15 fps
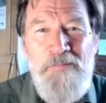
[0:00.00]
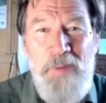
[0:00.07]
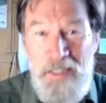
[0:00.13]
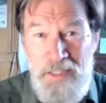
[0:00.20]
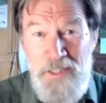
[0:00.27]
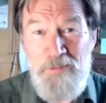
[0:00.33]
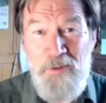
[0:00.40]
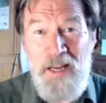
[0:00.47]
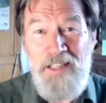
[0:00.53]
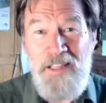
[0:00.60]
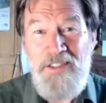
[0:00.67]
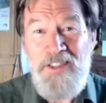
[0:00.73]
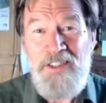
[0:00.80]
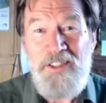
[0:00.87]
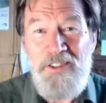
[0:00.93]
picked his
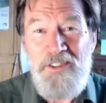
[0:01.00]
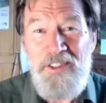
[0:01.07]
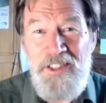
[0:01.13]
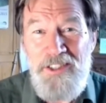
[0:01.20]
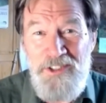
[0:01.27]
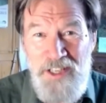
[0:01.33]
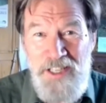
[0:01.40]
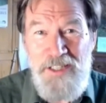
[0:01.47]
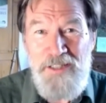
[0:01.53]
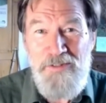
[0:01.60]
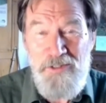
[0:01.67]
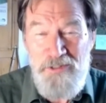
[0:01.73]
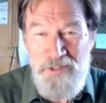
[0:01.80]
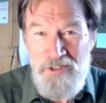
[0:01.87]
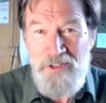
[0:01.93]
brains and got the address
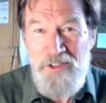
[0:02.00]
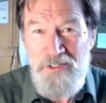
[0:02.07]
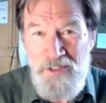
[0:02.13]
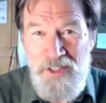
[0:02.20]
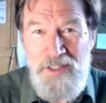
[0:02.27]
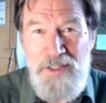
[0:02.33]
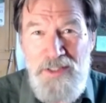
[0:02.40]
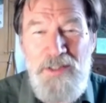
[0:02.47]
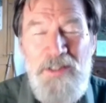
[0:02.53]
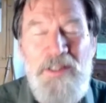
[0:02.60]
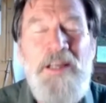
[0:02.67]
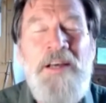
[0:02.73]
of the research centre,